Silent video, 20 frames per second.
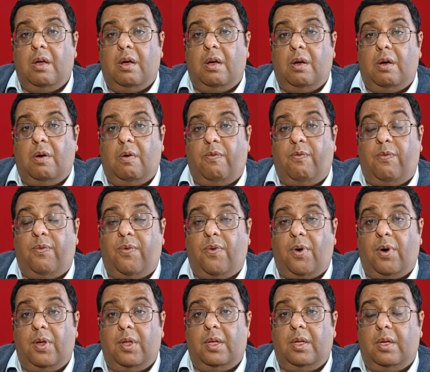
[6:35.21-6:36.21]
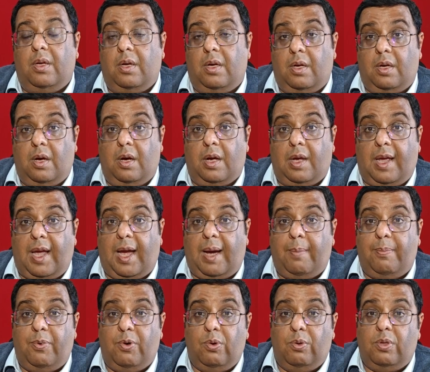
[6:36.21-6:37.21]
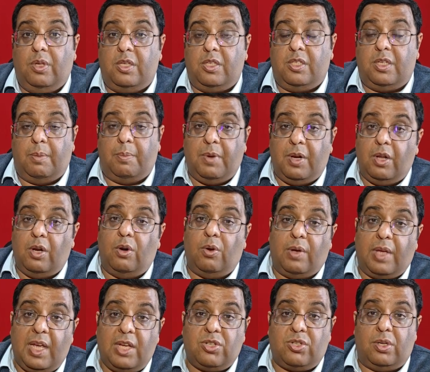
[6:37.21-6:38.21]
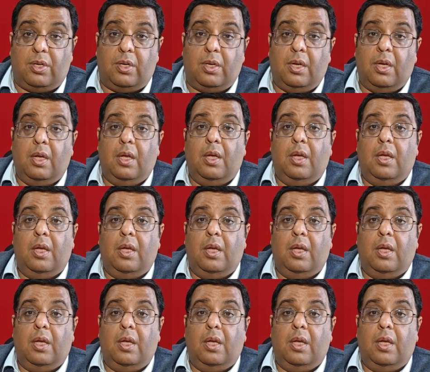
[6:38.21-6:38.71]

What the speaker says: for a cab to the similar location.